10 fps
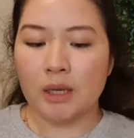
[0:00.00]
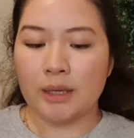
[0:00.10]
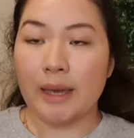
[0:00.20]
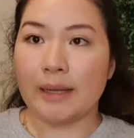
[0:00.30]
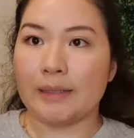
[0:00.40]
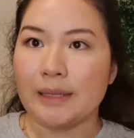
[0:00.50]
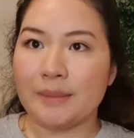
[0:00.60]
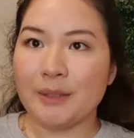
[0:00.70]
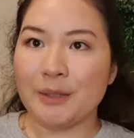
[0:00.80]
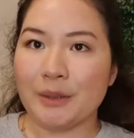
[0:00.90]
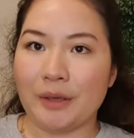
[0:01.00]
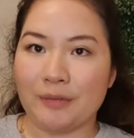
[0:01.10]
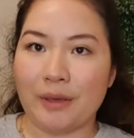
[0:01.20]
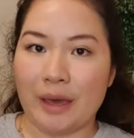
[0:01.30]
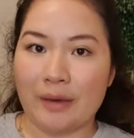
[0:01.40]
Yeah, let me know
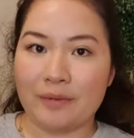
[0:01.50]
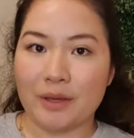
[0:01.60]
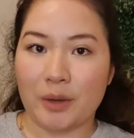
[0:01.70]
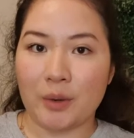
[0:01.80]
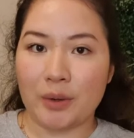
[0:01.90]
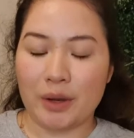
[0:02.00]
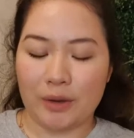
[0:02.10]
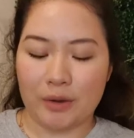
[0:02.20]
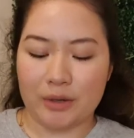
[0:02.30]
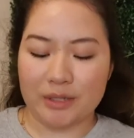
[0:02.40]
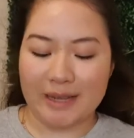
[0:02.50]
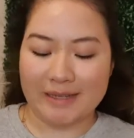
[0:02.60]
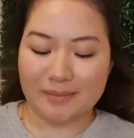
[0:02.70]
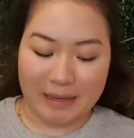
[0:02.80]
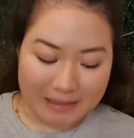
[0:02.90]
if you have a go on
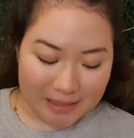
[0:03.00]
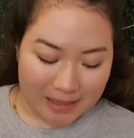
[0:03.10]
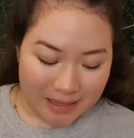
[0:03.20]
this mask.